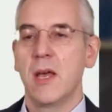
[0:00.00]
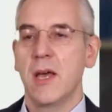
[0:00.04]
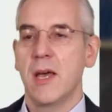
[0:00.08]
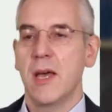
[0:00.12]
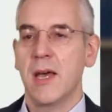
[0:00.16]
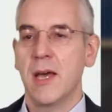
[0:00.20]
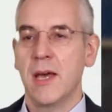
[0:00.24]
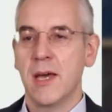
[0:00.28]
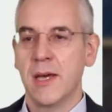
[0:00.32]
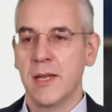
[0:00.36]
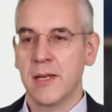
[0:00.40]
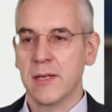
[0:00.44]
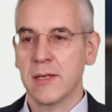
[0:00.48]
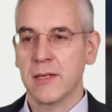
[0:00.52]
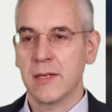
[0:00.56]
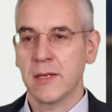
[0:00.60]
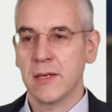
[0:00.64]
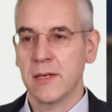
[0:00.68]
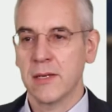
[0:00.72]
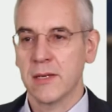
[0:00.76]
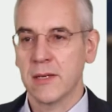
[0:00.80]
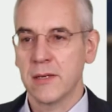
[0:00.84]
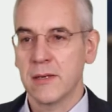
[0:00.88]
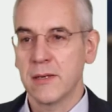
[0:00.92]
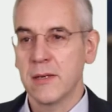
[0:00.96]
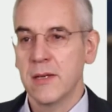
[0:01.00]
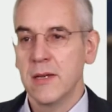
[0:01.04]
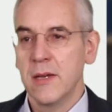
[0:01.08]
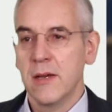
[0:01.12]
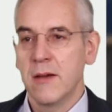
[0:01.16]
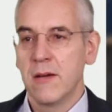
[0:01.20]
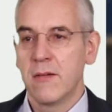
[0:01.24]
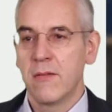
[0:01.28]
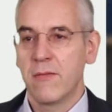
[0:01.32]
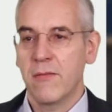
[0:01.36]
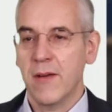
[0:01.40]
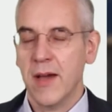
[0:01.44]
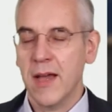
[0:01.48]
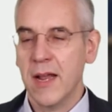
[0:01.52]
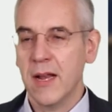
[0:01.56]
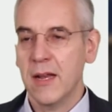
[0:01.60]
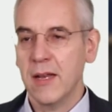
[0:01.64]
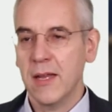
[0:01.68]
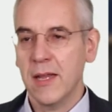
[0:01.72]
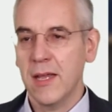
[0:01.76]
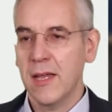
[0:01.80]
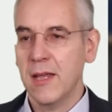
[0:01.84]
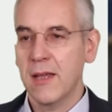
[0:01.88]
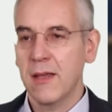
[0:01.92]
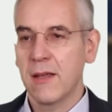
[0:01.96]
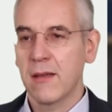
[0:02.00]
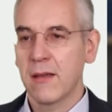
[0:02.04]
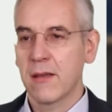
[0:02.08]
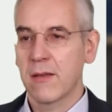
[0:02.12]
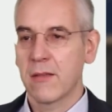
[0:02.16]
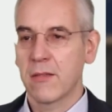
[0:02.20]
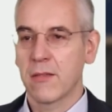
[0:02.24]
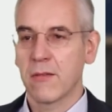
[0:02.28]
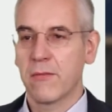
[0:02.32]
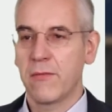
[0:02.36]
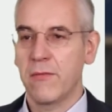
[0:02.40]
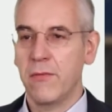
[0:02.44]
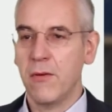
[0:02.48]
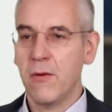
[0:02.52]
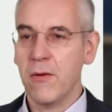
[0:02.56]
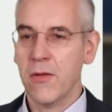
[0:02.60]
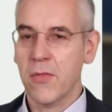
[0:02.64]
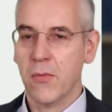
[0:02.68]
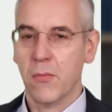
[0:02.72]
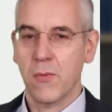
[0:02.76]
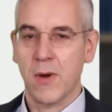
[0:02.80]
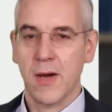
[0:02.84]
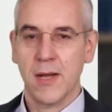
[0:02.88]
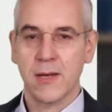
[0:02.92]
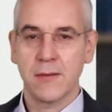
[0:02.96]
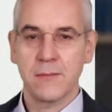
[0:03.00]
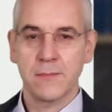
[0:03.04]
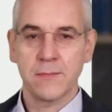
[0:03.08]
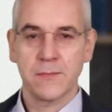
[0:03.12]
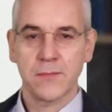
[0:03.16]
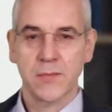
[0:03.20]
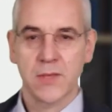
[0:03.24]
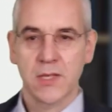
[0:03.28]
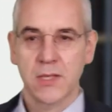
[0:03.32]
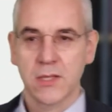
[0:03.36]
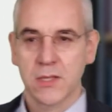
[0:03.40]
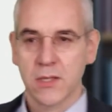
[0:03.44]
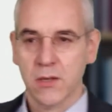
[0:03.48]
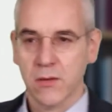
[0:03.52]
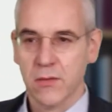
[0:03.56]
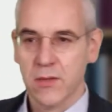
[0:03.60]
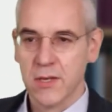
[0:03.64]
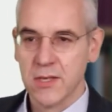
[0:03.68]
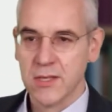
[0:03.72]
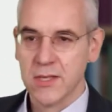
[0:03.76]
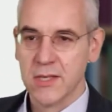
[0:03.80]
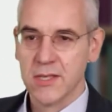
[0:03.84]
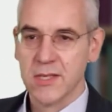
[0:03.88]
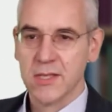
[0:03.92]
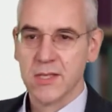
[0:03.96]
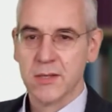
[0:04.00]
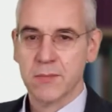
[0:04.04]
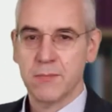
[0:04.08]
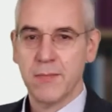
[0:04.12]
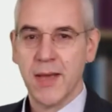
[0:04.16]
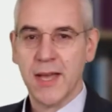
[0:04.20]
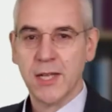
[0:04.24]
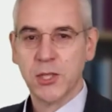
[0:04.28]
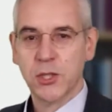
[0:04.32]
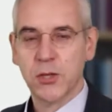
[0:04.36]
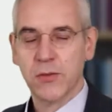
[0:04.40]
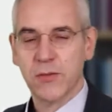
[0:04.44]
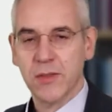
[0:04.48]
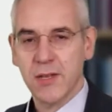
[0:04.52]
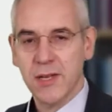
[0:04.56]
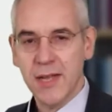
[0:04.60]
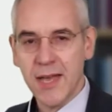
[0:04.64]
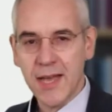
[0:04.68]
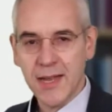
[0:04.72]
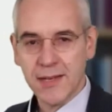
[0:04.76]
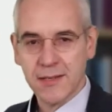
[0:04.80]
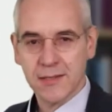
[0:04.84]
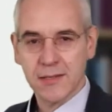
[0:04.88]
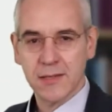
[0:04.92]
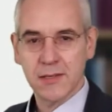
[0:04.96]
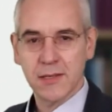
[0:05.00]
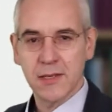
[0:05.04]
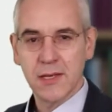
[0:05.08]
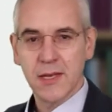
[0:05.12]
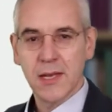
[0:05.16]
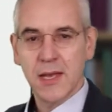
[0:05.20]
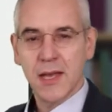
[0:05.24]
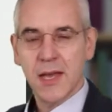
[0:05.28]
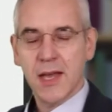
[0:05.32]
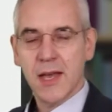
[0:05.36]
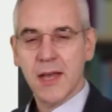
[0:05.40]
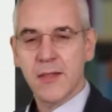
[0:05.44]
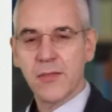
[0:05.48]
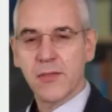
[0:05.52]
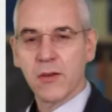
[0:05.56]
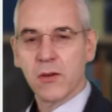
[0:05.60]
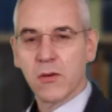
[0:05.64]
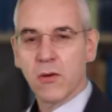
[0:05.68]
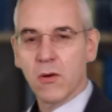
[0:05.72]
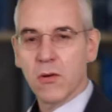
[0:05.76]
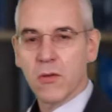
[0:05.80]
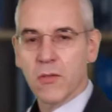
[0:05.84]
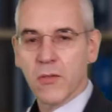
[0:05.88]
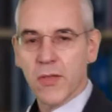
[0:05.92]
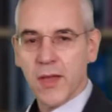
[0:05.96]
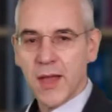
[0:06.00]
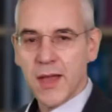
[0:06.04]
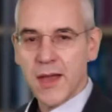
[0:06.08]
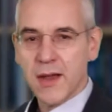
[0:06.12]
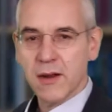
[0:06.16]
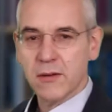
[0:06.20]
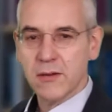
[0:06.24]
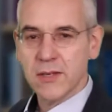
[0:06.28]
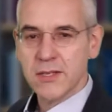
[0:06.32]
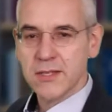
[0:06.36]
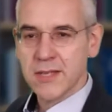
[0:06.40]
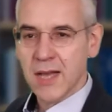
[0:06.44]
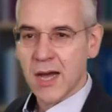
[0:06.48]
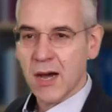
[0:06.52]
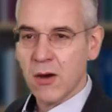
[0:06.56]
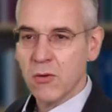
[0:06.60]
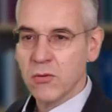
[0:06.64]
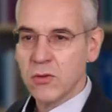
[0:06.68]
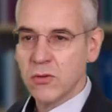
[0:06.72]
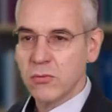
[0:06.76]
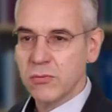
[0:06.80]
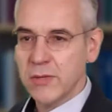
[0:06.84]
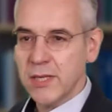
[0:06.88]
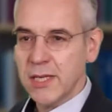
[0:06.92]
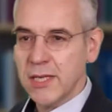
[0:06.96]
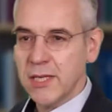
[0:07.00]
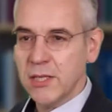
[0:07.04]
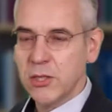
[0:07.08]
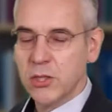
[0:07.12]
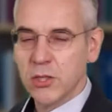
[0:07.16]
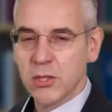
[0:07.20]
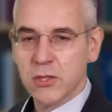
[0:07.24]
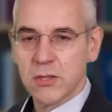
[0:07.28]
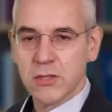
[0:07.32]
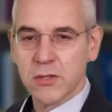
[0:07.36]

And uh, finally, the fourth one, so this is match the net, and the goal there is outreach.